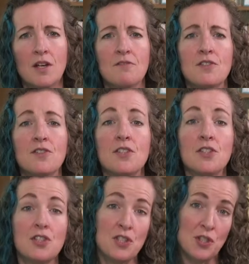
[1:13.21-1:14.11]

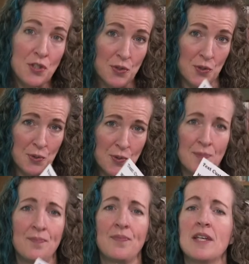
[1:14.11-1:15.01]
Version
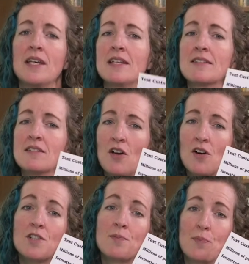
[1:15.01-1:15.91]
2 is
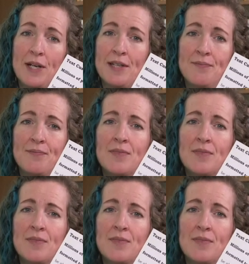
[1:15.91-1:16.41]
large print.